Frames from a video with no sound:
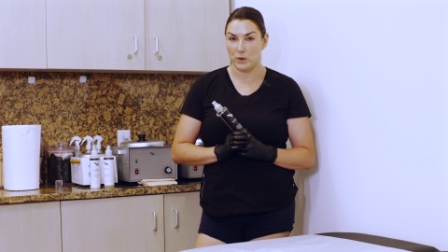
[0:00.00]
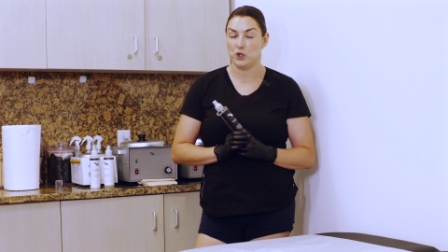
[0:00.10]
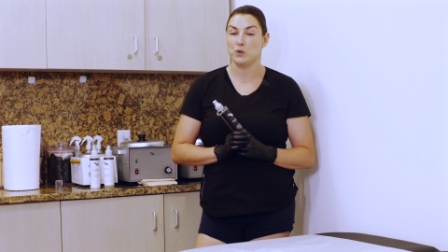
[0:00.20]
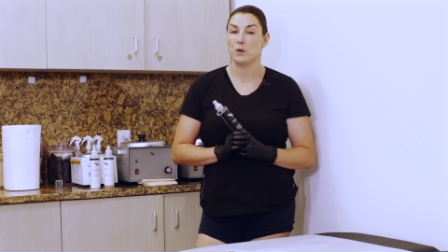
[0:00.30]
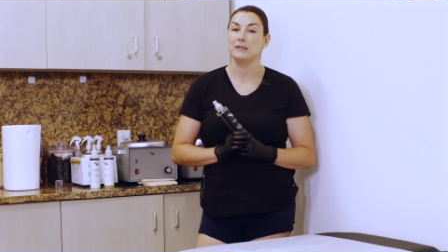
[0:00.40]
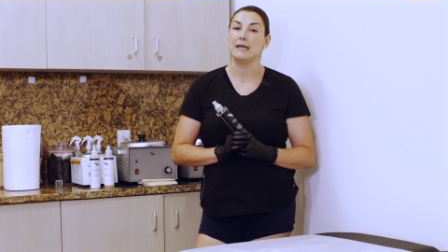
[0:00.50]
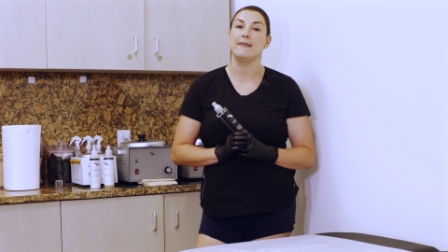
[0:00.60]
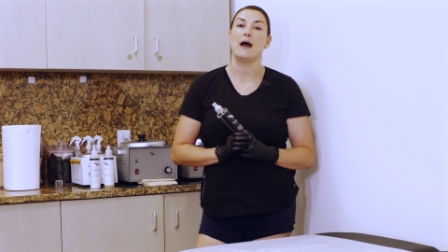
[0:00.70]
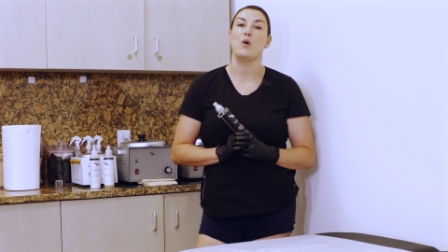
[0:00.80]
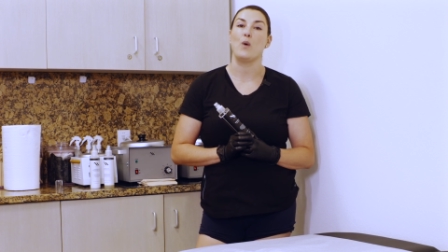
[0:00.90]
when you go to lay
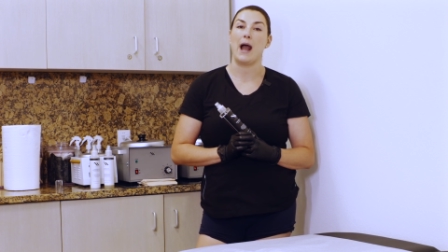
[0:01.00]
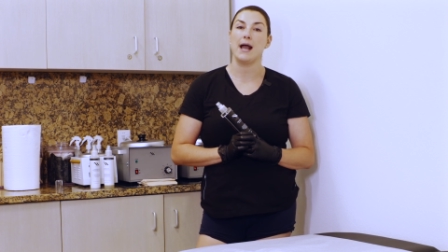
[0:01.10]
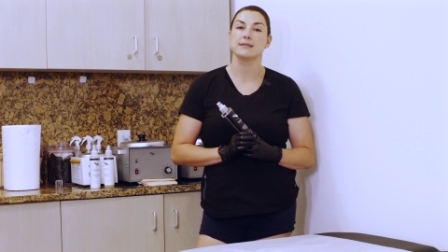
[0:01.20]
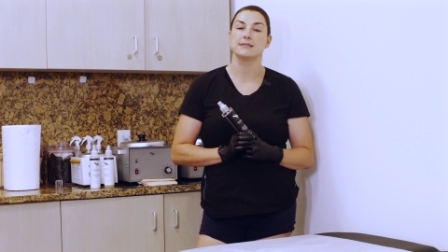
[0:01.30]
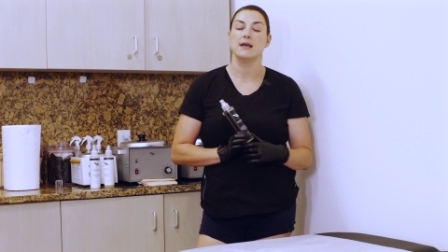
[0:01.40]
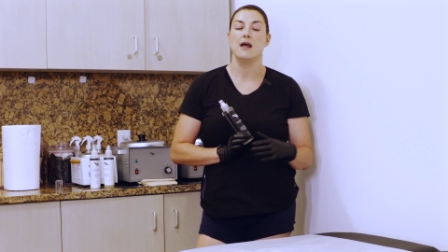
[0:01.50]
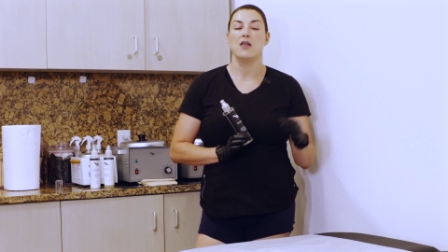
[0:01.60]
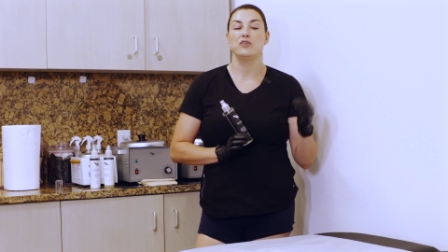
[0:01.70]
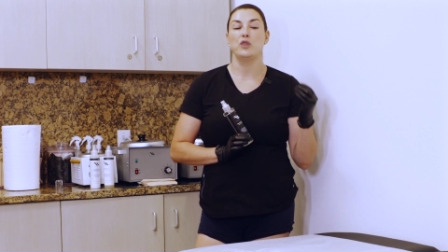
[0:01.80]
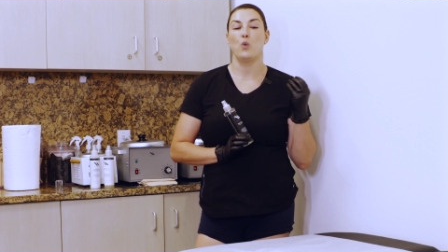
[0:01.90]
that wax,
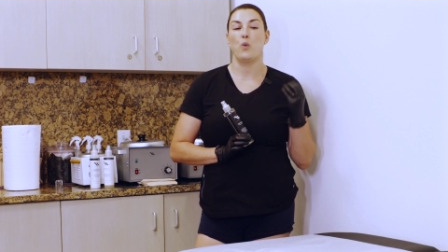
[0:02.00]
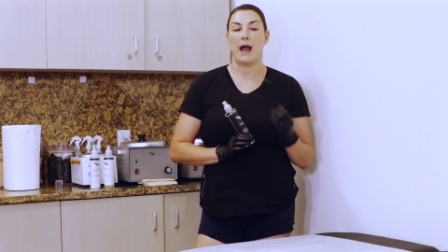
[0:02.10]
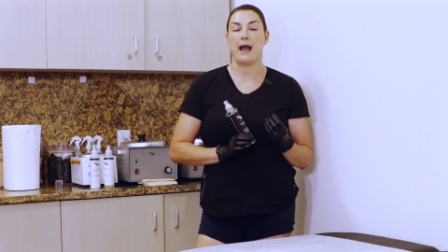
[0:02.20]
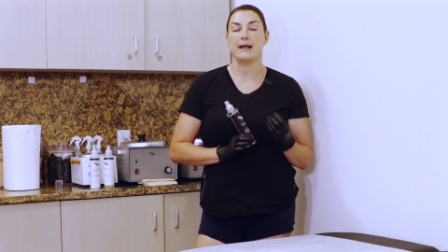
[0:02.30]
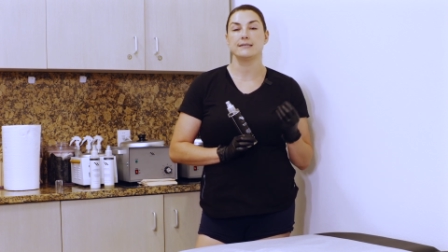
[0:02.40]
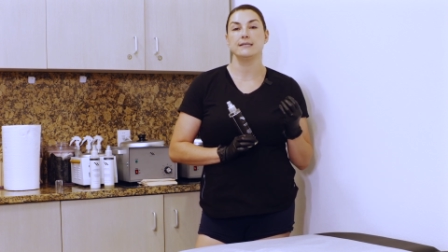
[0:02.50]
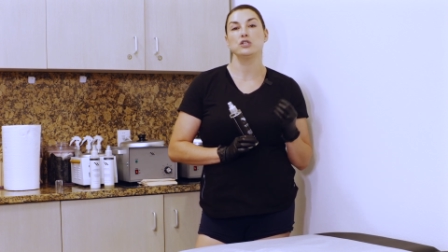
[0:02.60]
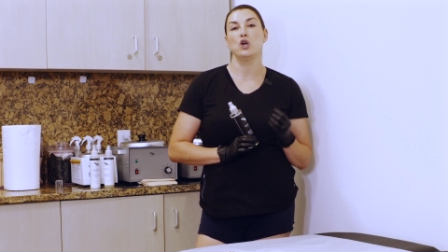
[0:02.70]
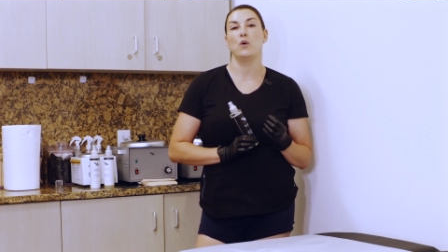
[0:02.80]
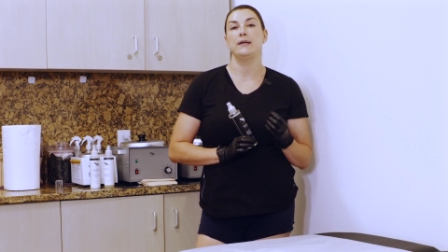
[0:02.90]
the wax
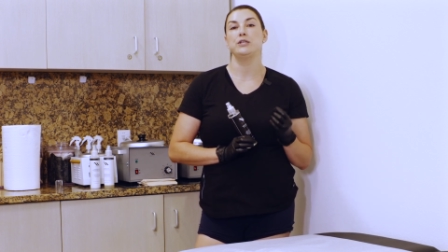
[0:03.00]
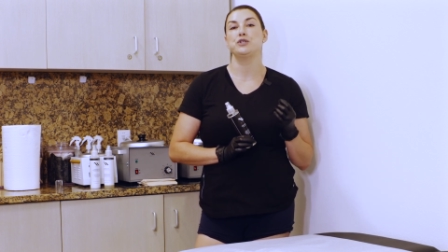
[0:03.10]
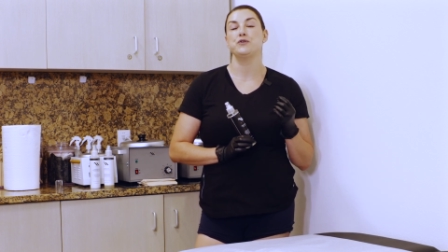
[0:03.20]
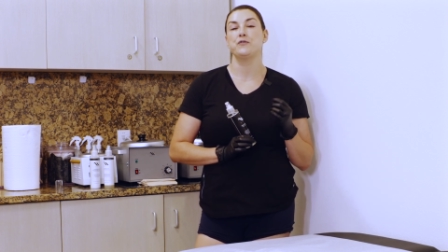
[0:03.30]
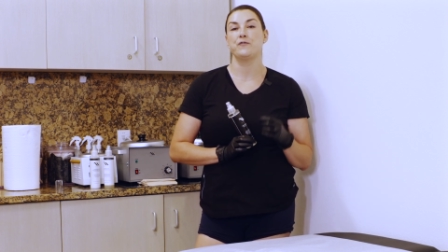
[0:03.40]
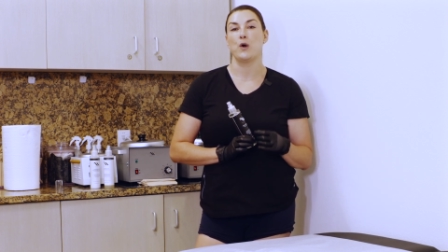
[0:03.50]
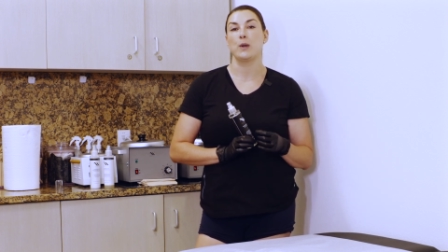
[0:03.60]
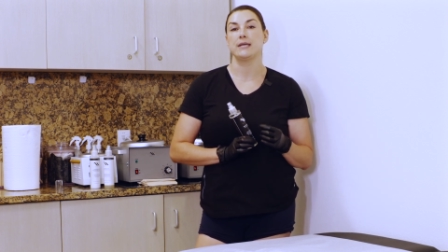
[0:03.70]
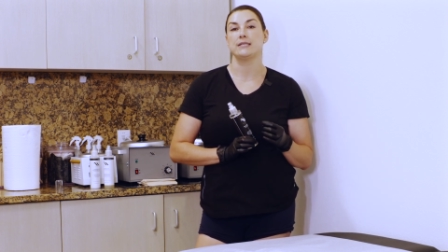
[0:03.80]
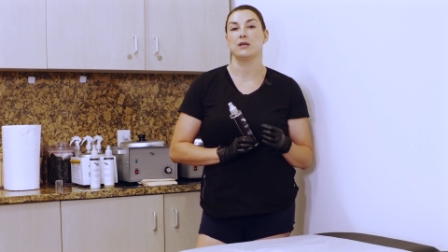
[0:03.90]
is going to
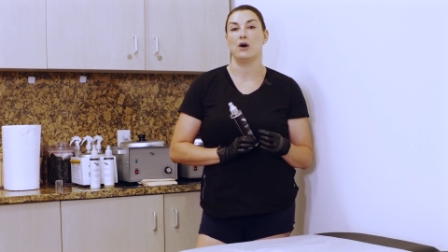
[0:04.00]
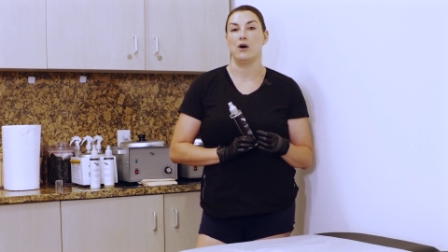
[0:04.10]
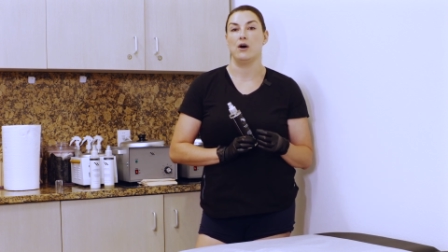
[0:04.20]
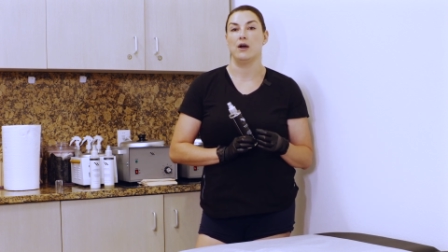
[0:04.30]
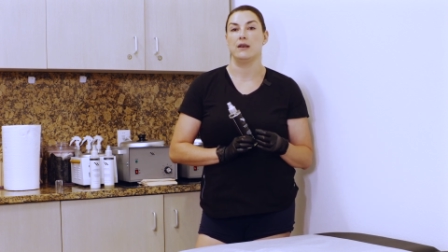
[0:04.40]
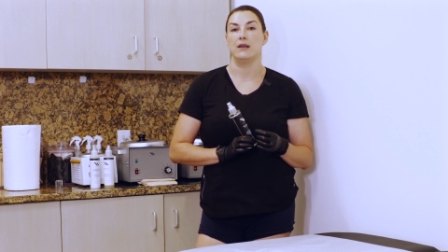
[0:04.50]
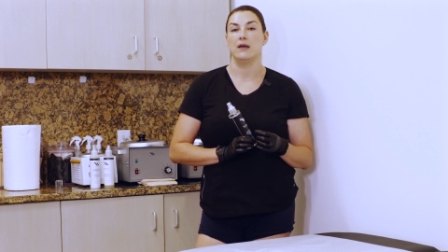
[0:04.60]
focus on